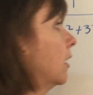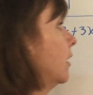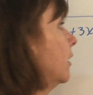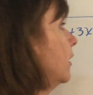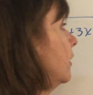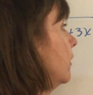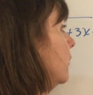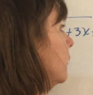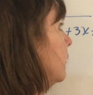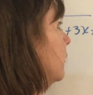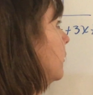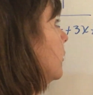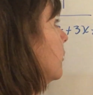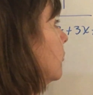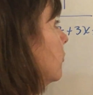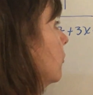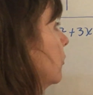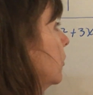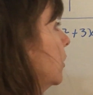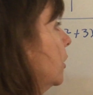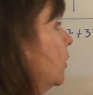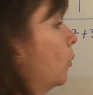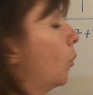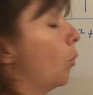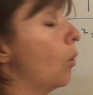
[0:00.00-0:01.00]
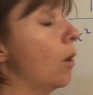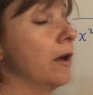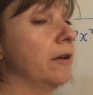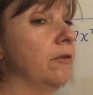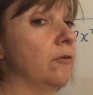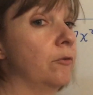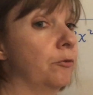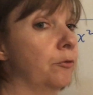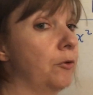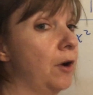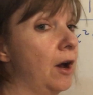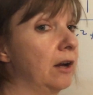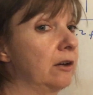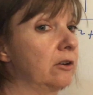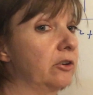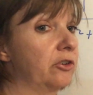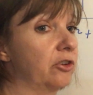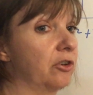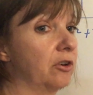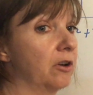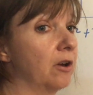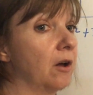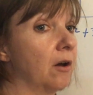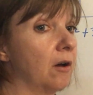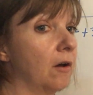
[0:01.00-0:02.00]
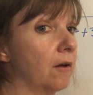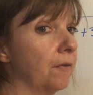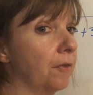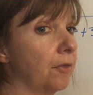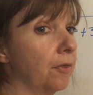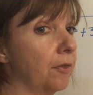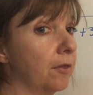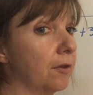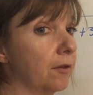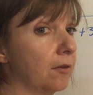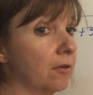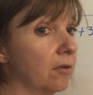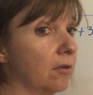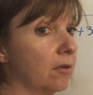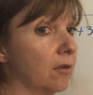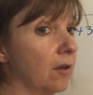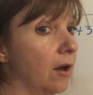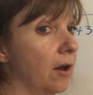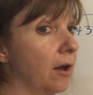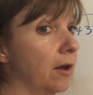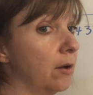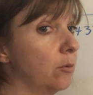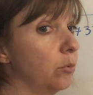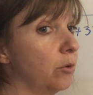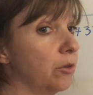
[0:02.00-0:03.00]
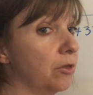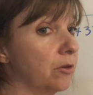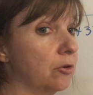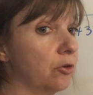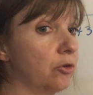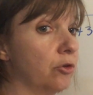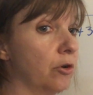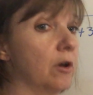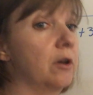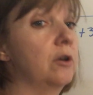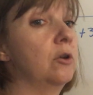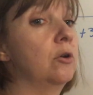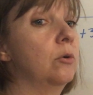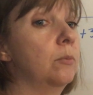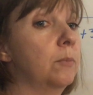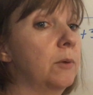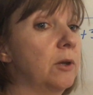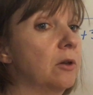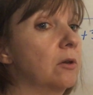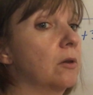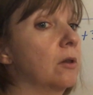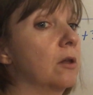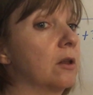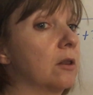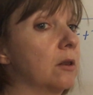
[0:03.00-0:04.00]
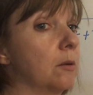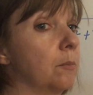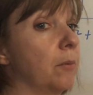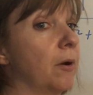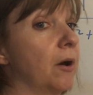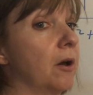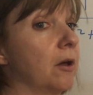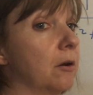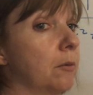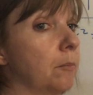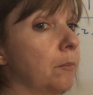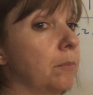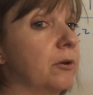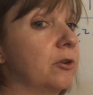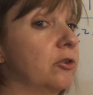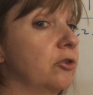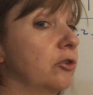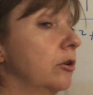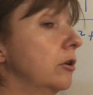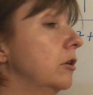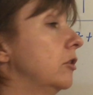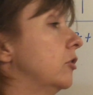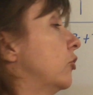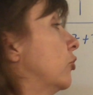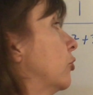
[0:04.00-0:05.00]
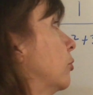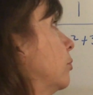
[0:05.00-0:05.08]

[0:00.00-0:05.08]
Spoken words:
of there's only one fraction on this side with a trinomial on the bottom, but you're going to